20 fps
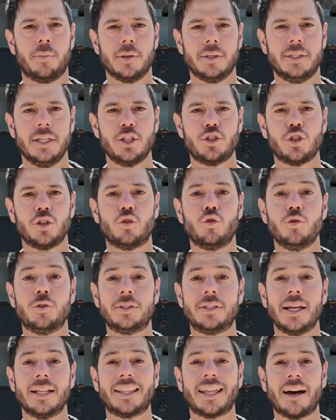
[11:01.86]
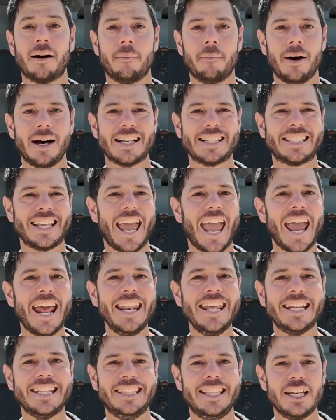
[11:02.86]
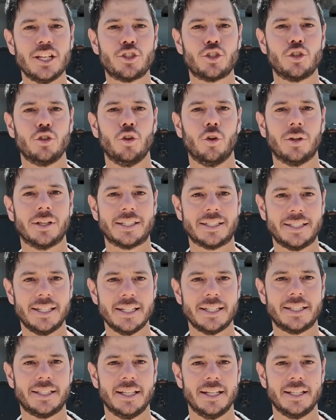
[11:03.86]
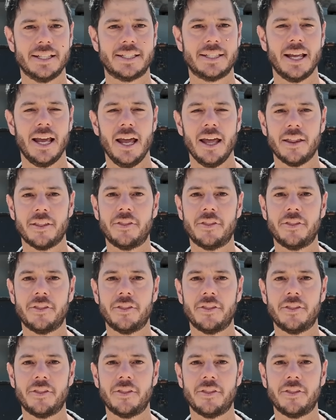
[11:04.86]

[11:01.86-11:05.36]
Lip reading: position to send Hamas any additional assistance,